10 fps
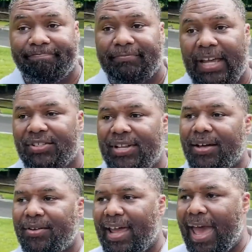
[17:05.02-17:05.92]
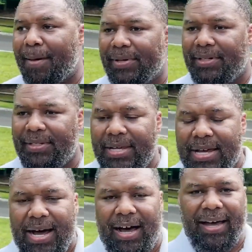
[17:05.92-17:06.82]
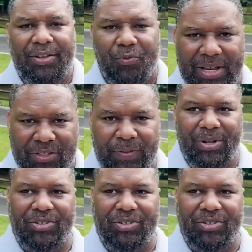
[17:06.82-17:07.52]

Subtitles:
That's not going to happen in Westfield.